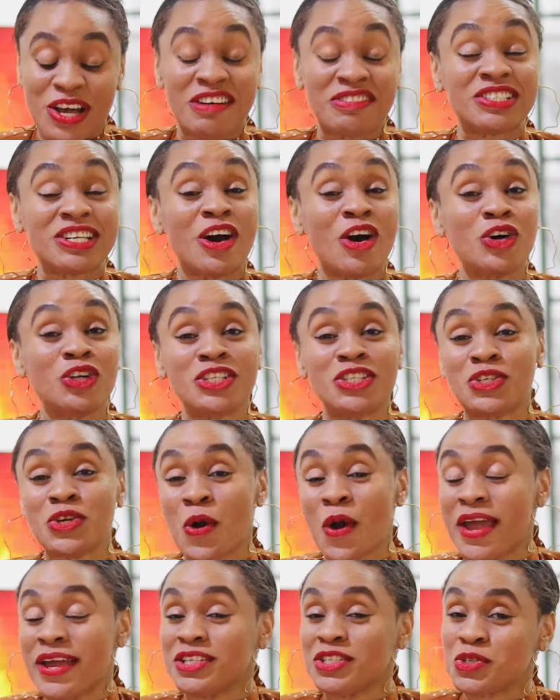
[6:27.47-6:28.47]
After all this,
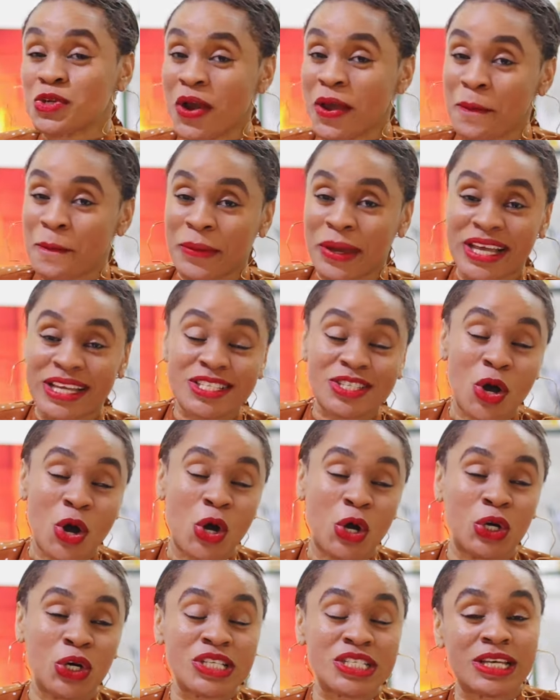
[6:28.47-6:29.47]
your enjoyment,
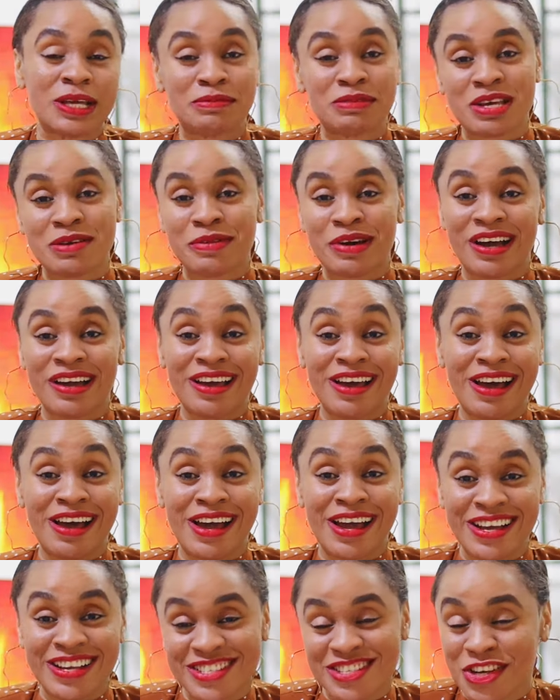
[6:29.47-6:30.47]
August, September,
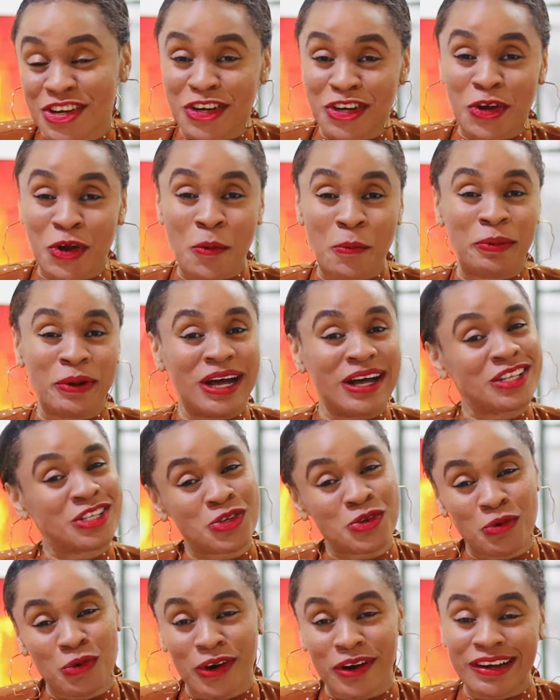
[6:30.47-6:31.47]
guys, you're going to go back
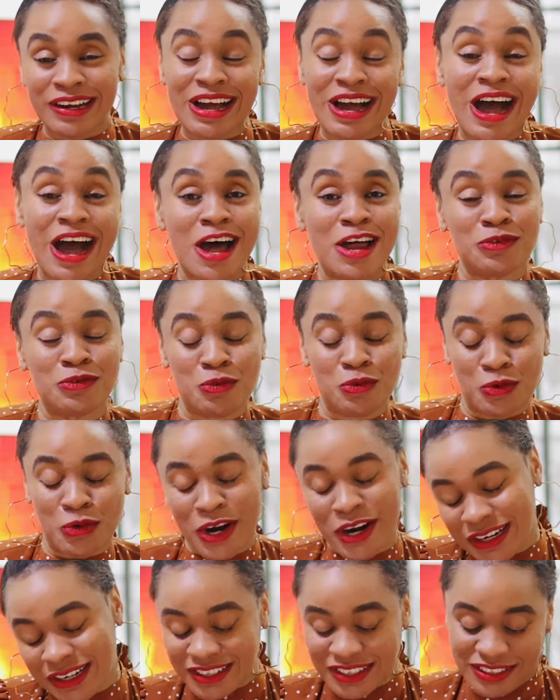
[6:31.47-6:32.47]
to work and
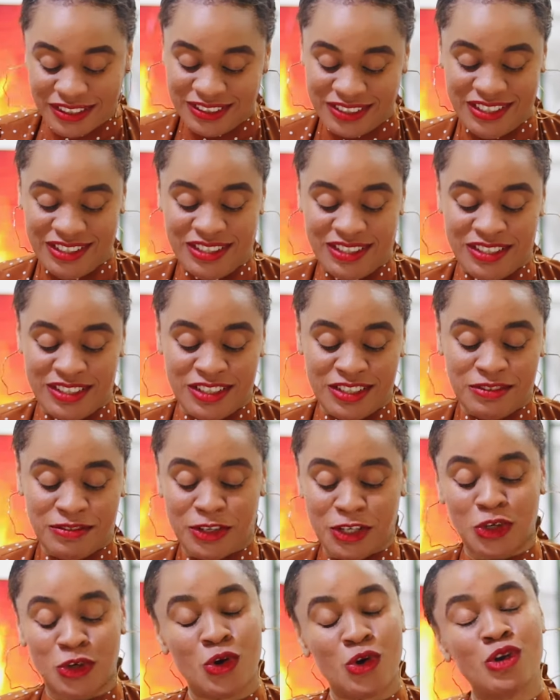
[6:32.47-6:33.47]
work
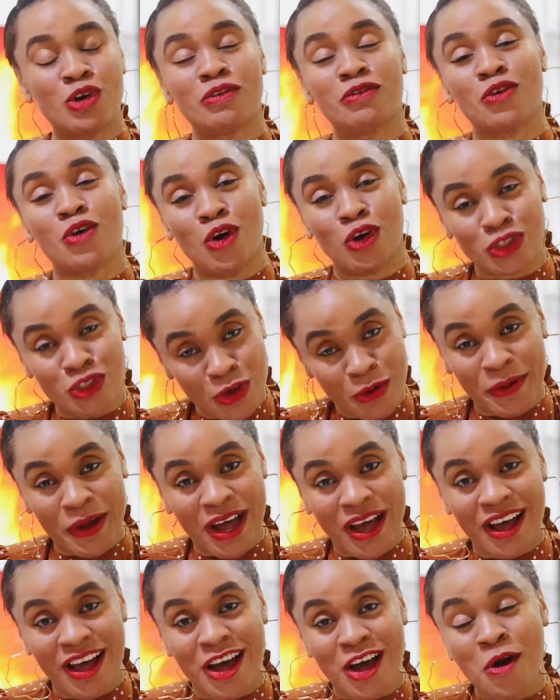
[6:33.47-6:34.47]
for the whole of
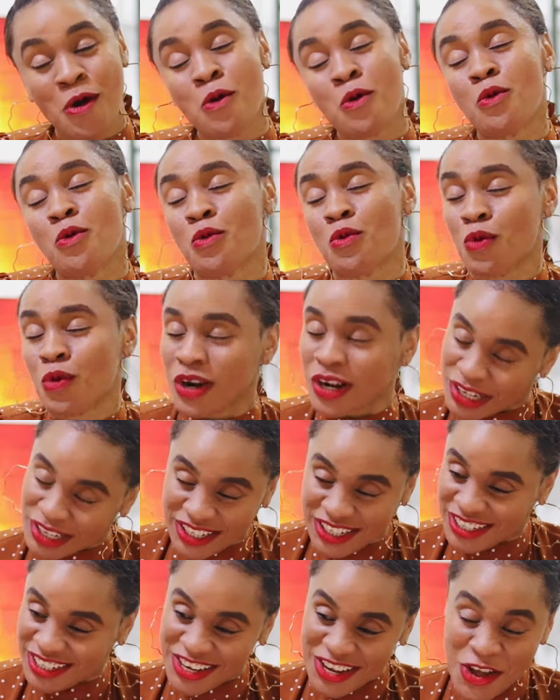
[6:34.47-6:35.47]
October,
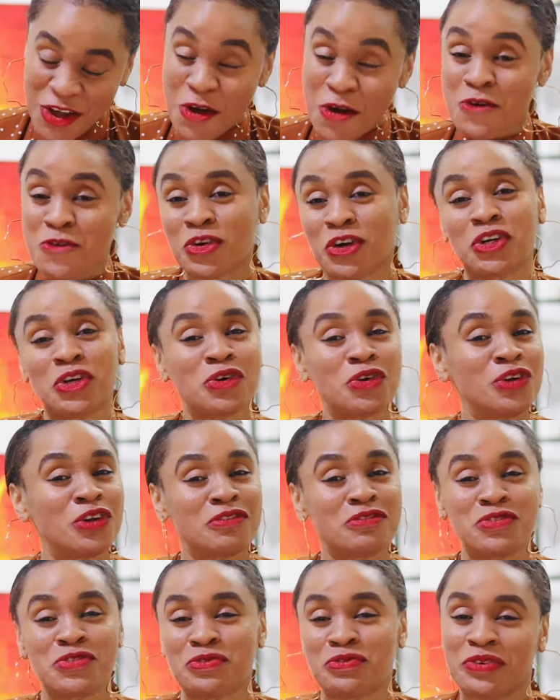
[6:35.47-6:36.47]
work for the whole
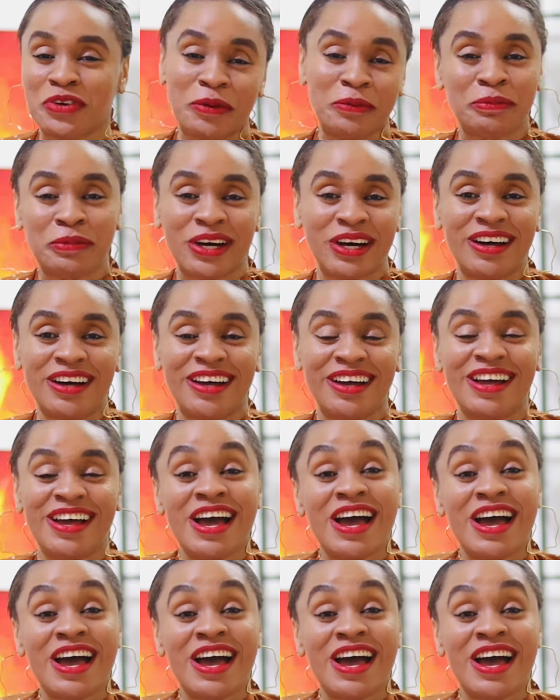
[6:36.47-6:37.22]
of November.